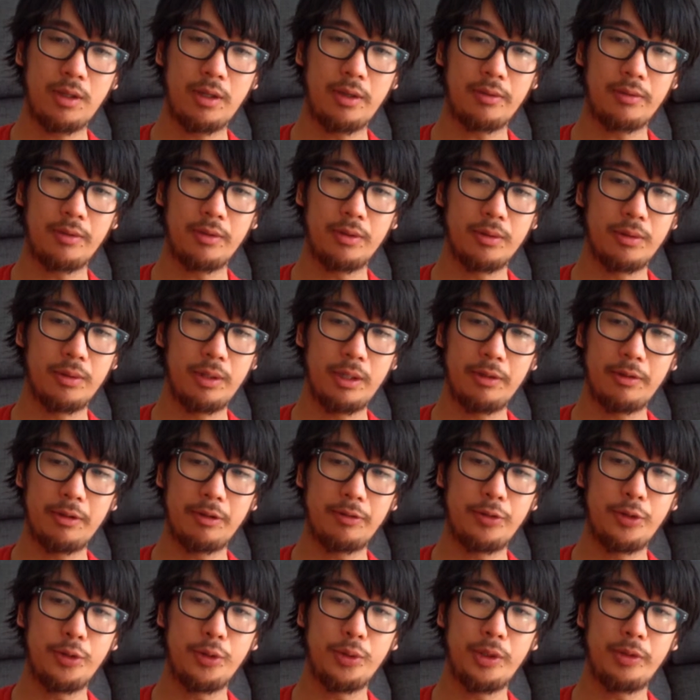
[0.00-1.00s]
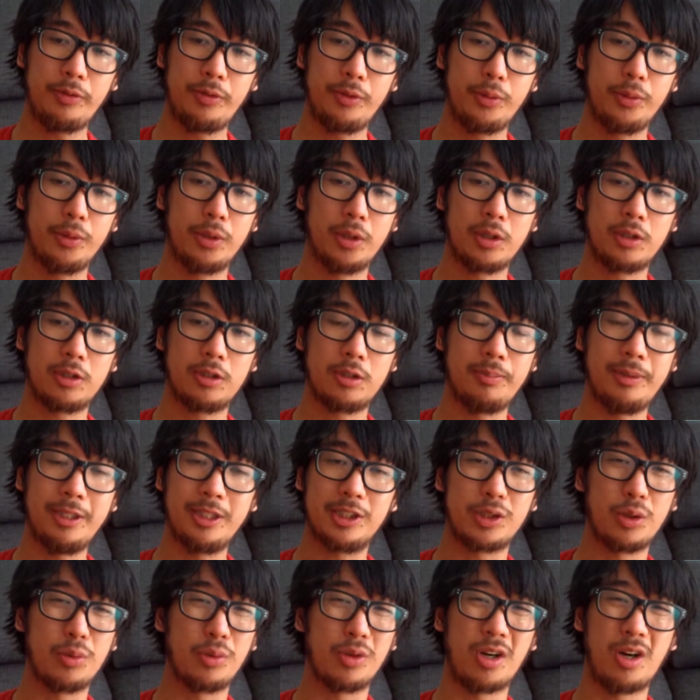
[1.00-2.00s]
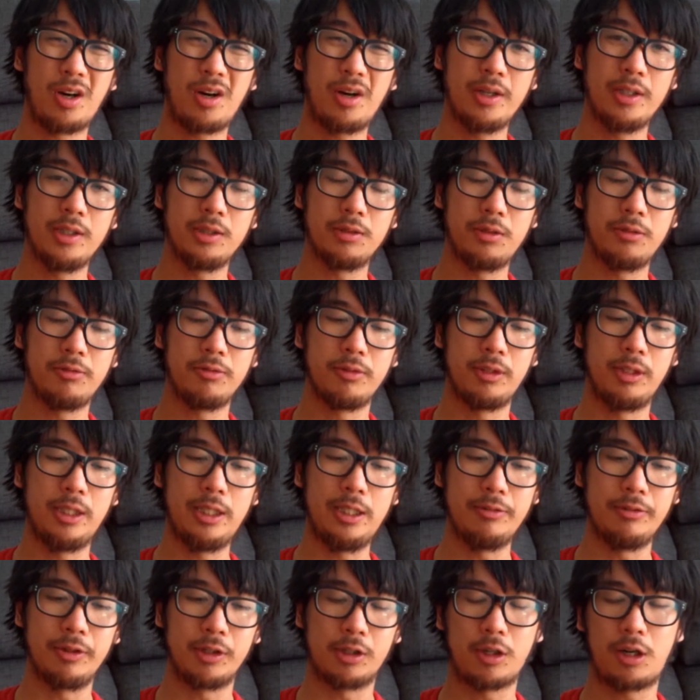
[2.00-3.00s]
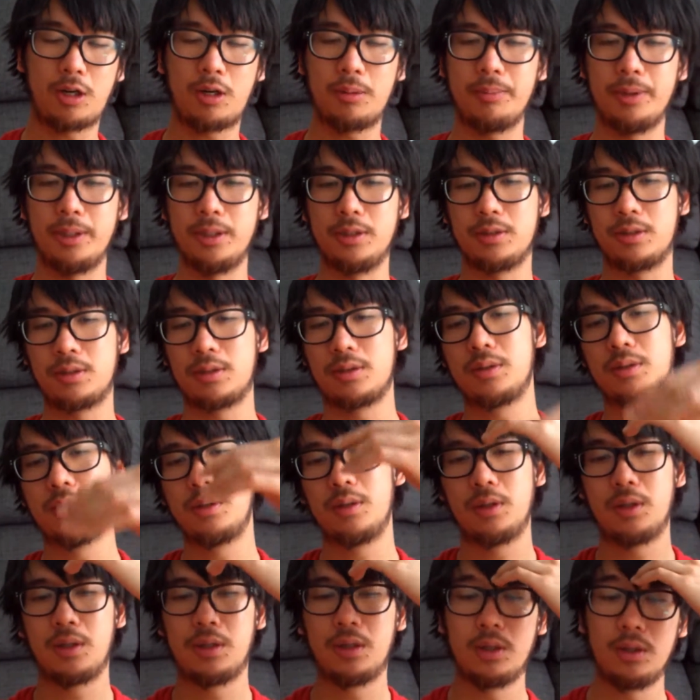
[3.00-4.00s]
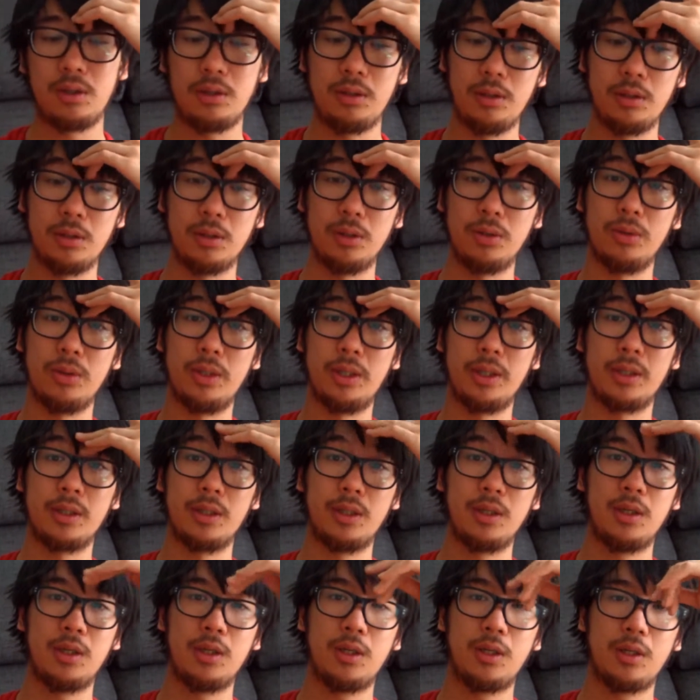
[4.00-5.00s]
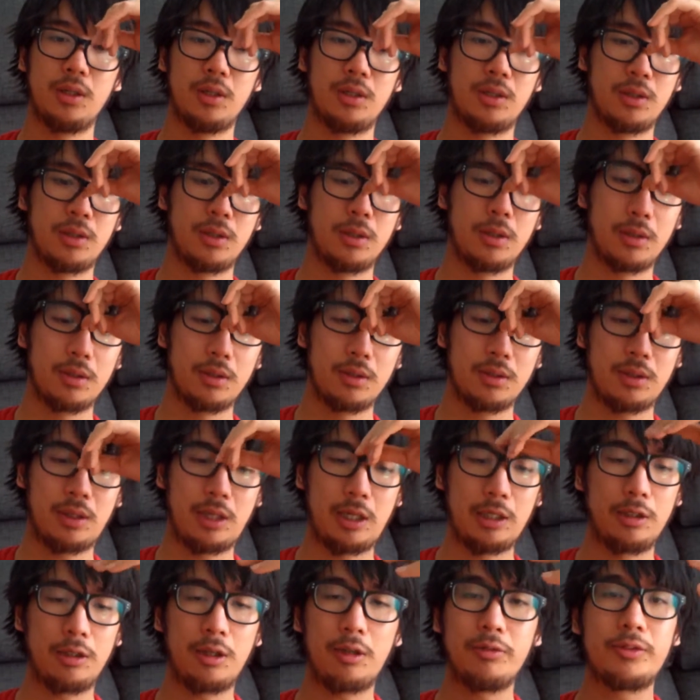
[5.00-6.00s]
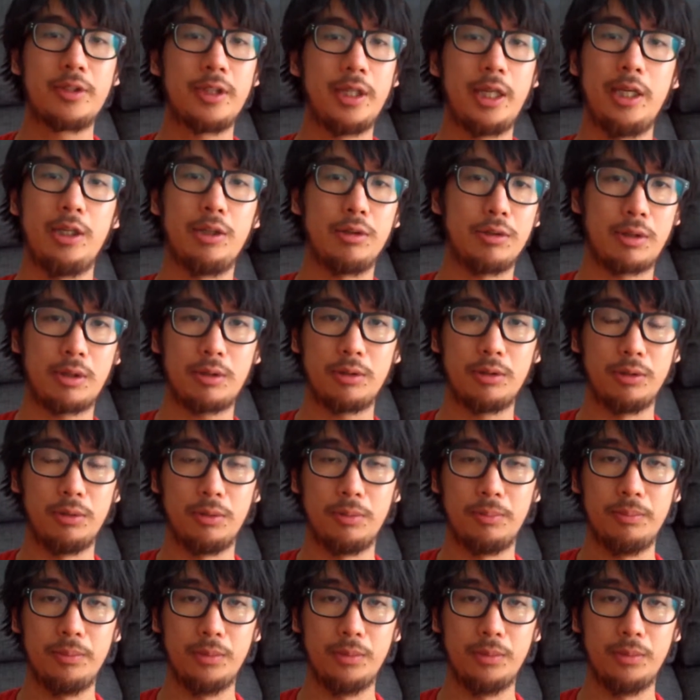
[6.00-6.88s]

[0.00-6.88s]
it, you know, if you were to be so kind to even leave a comment, you know, like, I'd love to hear